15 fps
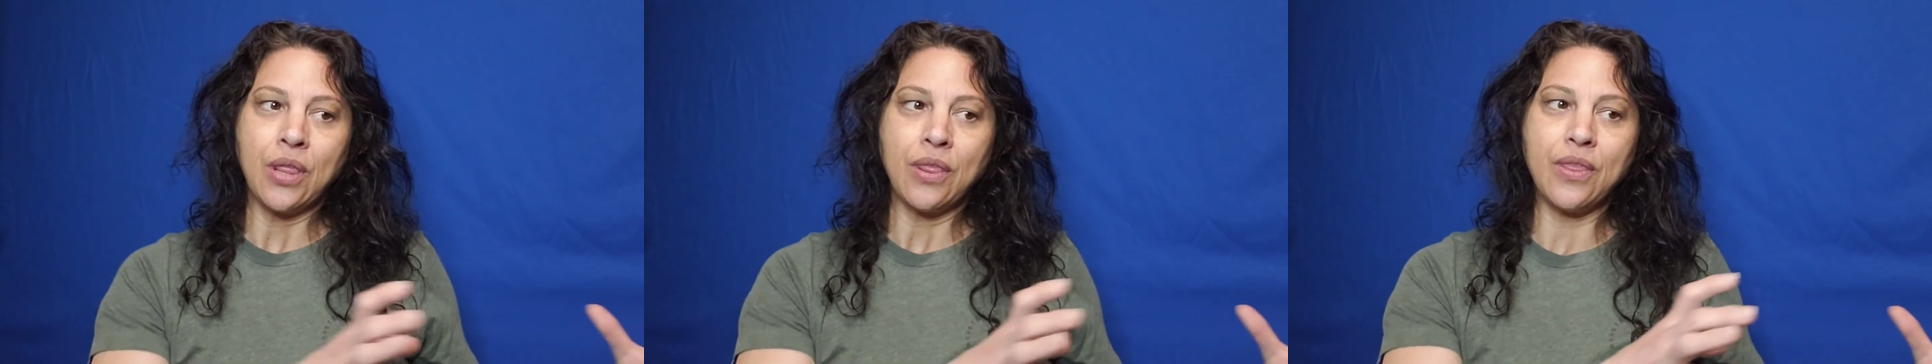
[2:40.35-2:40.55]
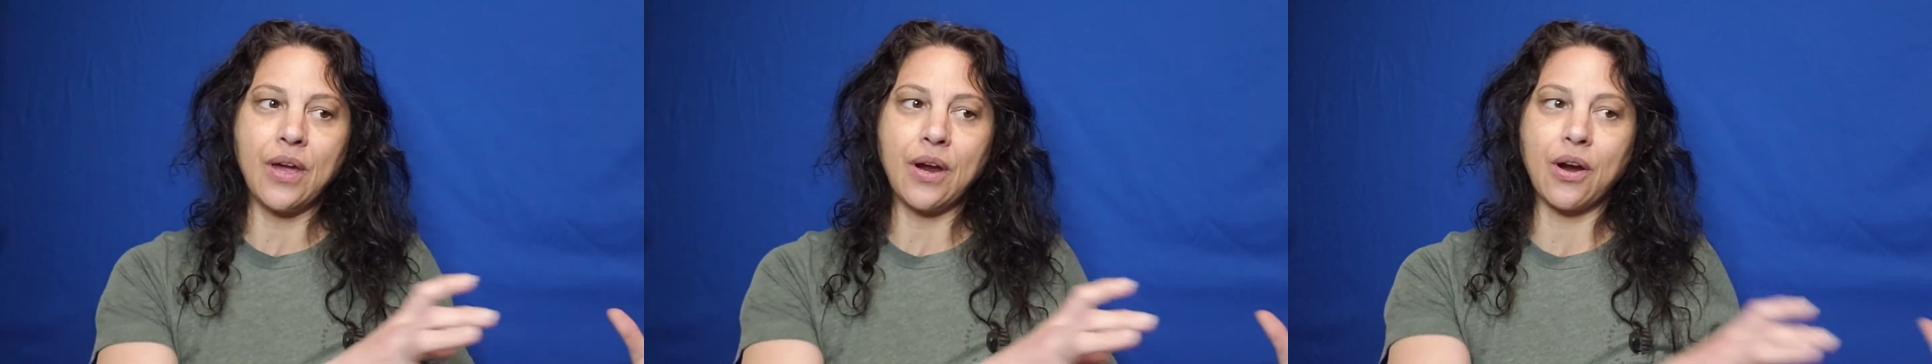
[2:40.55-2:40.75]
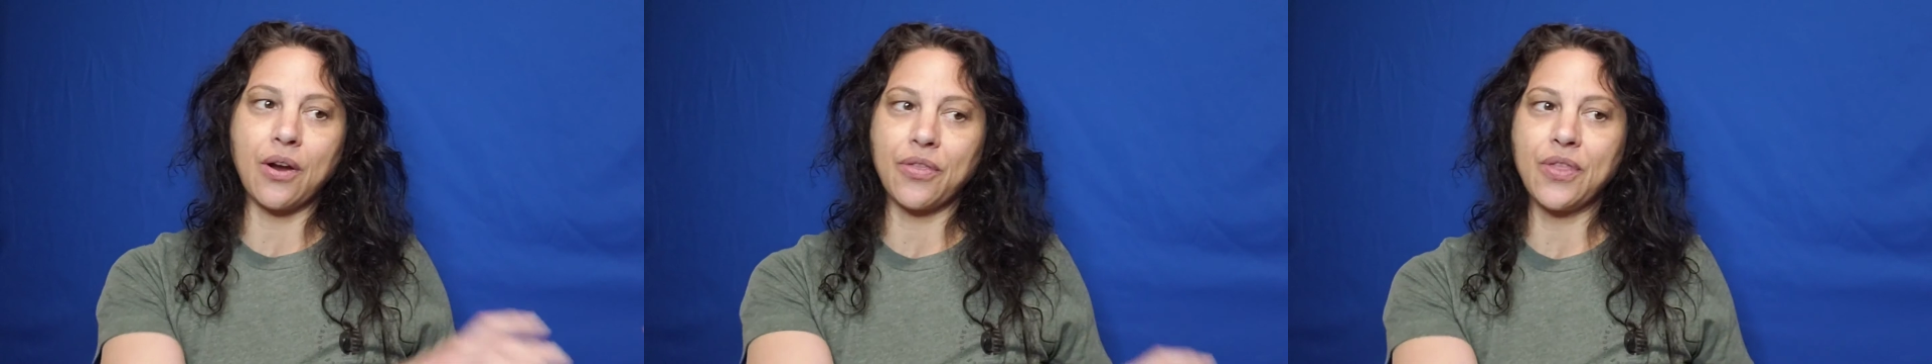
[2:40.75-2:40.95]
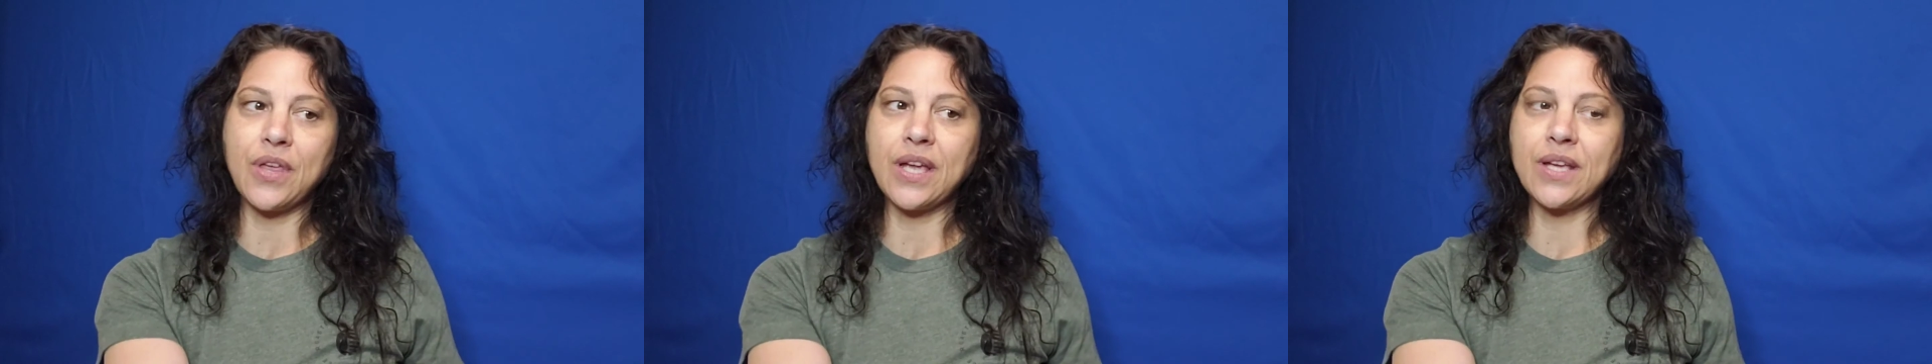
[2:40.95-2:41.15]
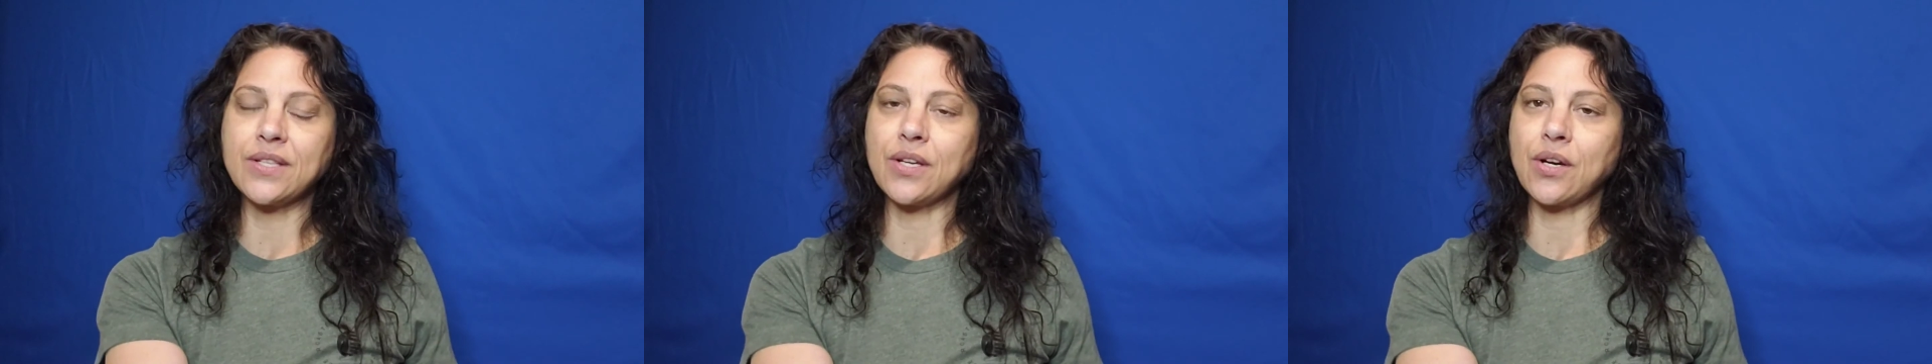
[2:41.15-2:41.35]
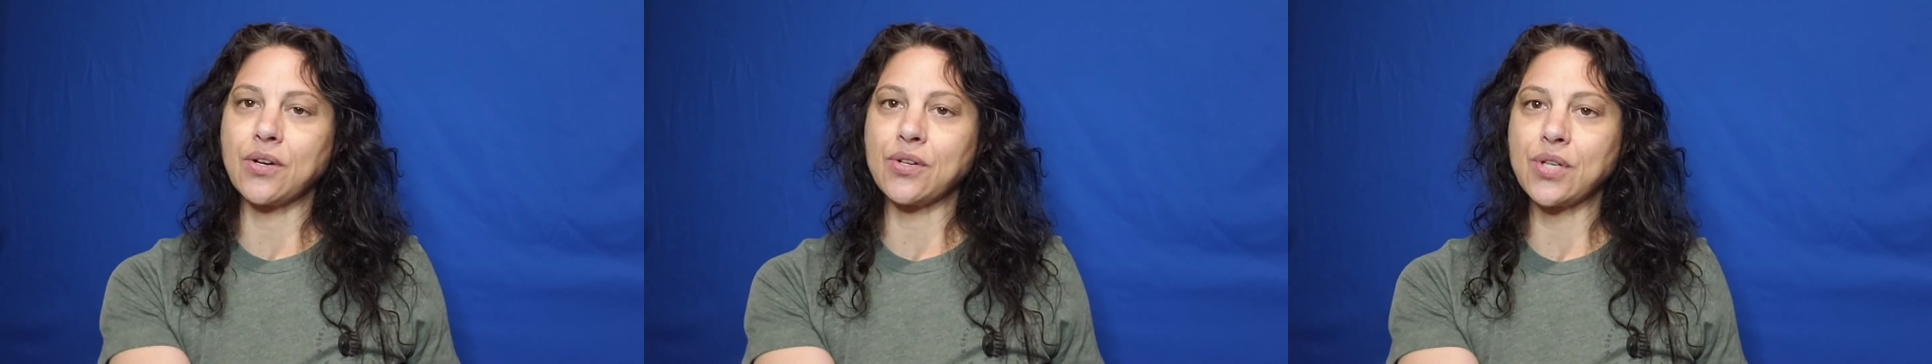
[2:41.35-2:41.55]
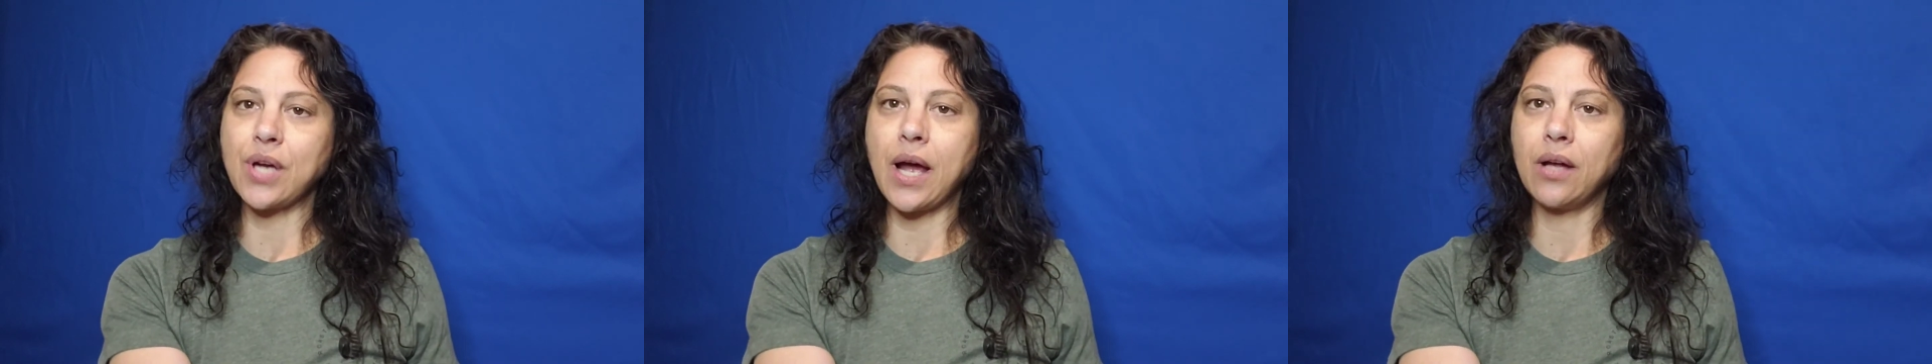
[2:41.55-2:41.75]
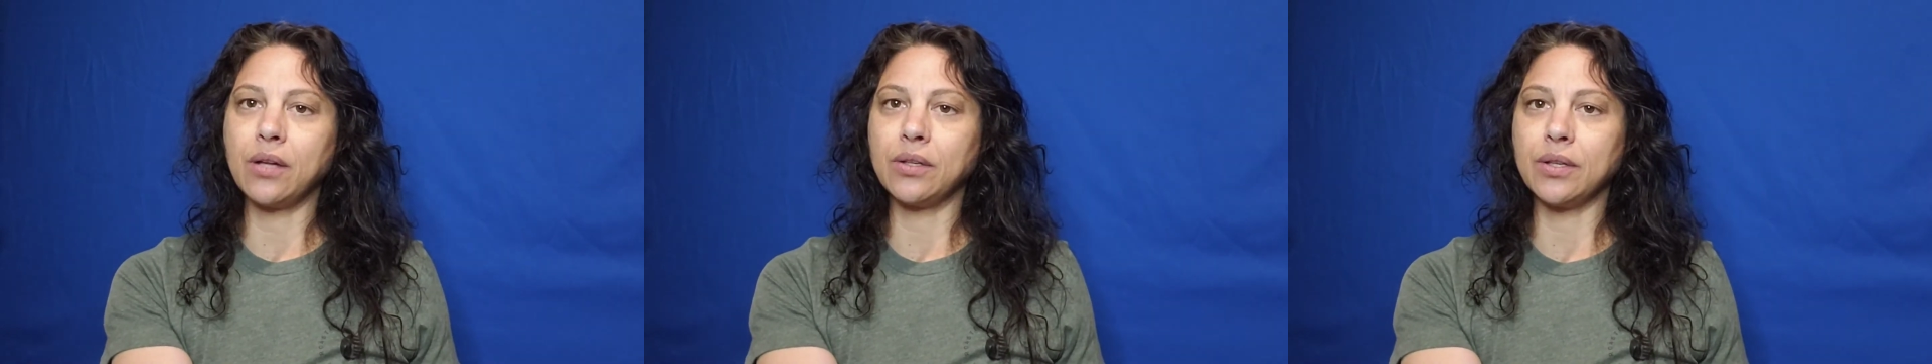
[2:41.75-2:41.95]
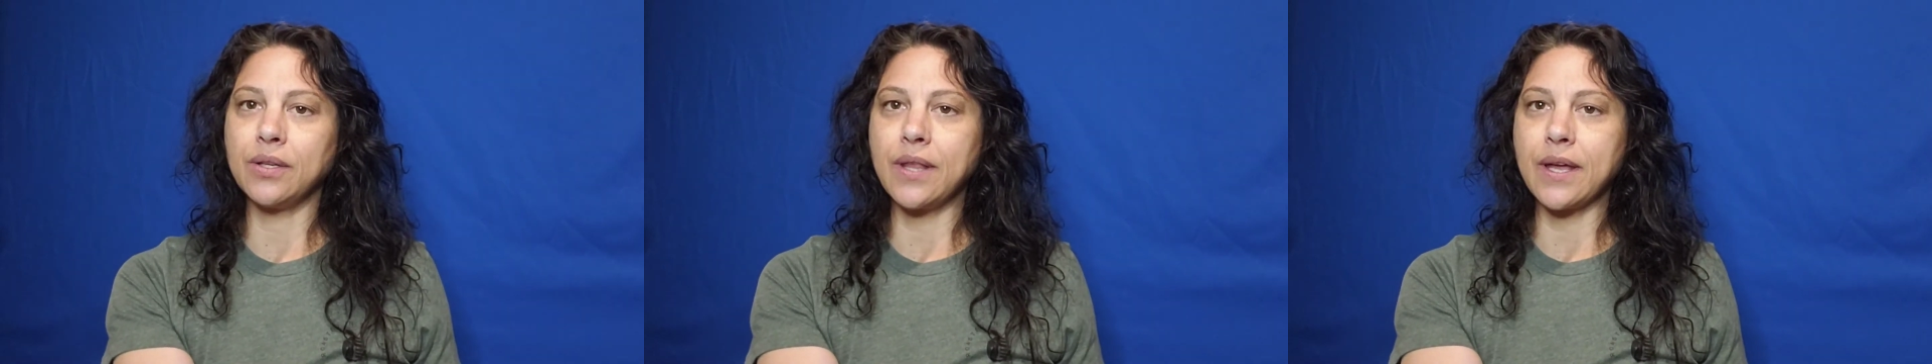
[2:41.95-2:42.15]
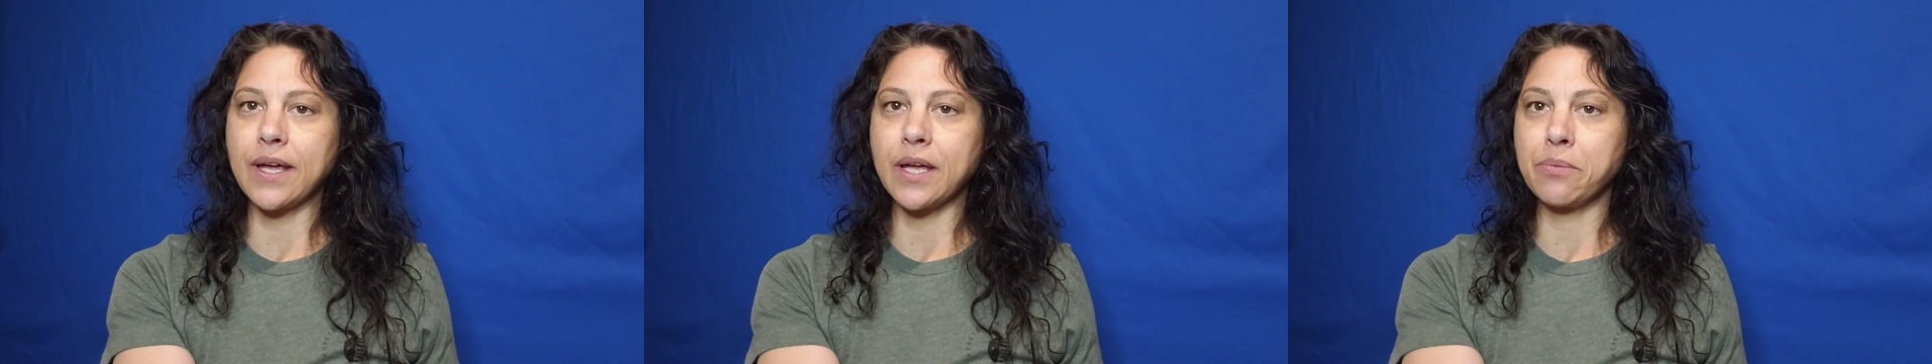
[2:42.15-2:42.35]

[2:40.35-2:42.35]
there are things in our childhood that